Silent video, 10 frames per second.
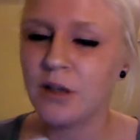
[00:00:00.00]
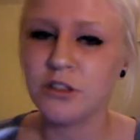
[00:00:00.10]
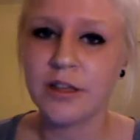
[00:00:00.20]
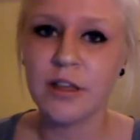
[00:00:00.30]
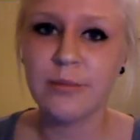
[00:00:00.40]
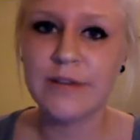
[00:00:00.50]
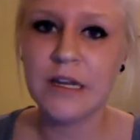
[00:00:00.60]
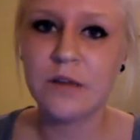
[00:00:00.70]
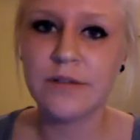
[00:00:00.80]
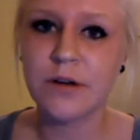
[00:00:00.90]
I was looking up
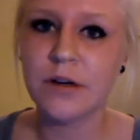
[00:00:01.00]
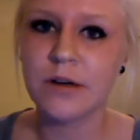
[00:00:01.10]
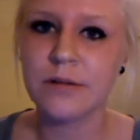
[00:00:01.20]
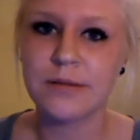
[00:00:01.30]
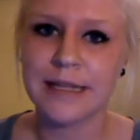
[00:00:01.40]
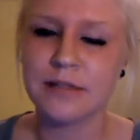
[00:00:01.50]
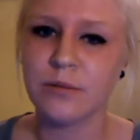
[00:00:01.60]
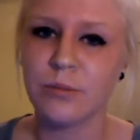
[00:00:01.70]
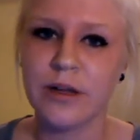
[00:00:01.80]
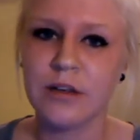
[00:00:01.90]
videos of her. It was like
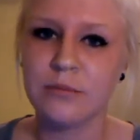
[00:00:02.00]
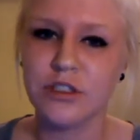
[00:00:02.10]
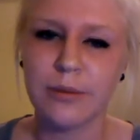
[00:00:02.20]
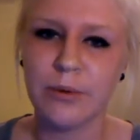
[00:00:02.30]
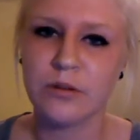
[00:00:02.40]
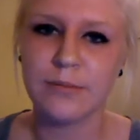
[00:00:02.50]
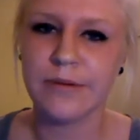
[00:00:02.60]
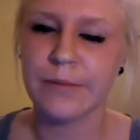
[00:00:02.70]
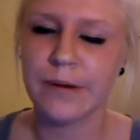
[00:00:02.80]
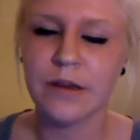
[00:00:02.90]
some random shit posted
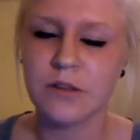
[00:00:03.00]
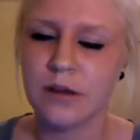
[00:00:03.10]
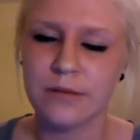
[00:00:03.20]
every week.